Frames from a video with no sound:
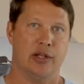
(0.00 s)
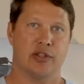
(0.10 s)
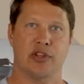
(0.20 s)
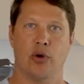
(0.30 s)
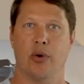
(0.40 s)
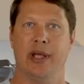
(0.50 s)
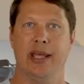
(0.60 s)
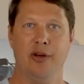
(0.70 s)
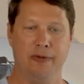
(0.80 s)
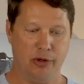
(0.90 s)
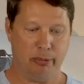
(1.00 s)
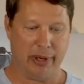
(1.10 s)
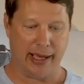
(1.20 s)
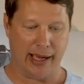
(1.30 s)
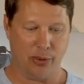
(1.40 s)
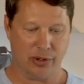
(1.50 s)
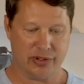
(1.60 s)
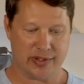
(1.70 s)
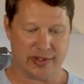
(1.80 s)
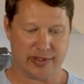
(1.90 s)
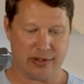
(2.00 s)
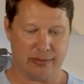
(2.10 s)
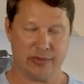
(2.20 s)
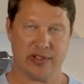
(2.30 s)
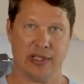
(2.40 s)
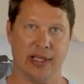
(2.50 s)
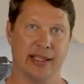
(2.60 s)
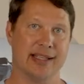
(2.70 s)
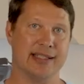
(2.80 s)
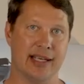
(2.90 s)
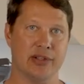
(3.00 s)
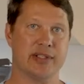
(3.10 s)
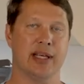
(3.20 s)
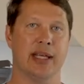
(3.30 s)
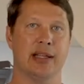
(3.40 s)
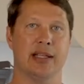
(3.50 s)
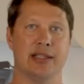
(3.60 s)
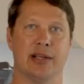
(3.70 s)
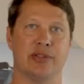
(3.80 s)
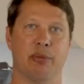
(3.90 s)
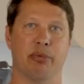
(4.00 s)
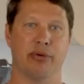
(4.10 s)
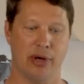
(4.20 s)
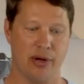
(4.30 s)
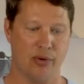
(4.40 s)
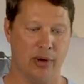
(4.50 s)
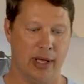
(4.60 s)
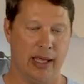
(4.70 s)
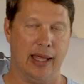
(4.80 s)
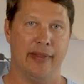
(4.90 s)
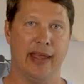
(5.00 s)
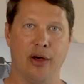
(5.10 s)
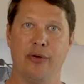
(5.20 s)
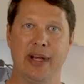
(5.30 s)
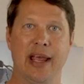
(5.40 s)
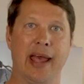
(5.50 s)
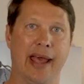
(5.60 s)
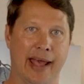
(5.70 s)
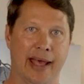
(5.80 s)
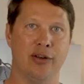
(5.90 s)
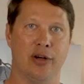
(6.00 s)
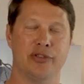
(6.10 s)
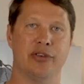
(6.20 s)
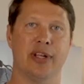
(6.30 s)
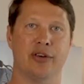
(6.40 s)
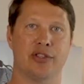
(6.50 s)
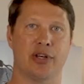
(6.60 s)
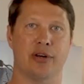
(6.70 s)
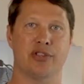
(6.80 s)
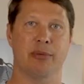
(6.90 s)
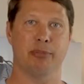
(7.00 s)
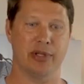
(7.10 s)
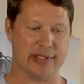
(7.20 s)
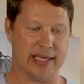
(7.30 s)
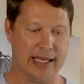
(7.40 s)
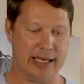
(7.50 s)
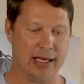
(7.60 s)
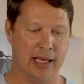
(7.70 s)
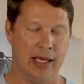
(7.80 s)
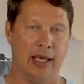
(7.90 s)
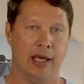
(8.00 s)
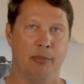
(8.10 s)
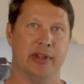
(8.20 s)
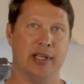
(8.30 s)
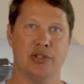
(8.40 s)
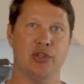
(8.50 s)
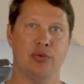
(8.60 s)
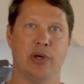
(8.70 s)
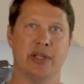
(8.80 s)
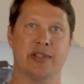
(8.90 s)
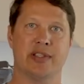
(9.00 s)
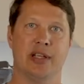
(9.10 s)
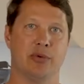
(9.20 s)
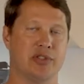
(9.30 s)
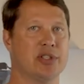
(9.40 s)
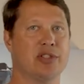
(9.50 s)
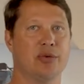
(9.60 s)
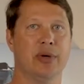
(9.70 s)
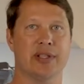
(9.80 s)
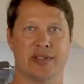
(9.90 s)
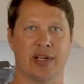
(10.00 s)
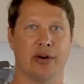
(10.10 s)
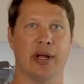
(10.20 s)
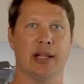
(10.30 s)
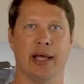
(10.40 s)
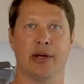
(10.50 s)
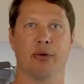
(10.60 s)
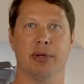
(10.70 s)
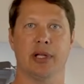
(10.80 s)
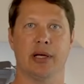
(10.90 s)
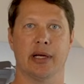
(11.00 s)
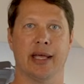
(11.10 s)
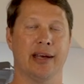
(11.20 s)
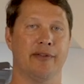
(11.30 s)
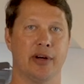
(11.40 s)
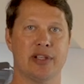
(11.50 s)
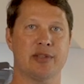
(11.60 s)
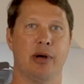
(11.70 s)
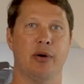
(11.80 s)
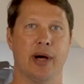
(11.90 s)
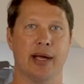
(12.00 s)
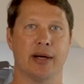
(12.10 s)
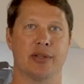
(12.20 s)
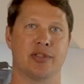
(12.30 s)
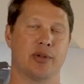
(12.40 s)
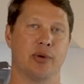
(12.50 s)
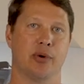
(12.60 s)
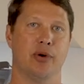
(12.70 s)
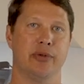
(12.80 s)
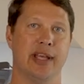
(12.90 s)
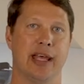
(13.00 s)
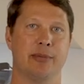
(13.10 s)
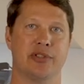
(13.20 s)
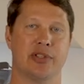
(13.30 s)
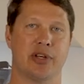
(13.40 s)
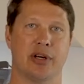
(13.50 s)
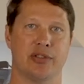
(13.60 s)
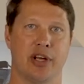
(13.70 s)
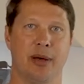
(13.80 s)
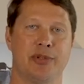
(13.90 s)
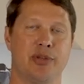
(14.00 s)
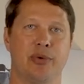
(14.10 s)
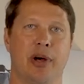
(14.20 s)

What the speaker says: So EcoFlow power systems like the Delta and the Delta Pro, they already had alternator charging built in, but the issue was it was just through a cigarette lighter plug and a very small wire, so you were only able to charge up to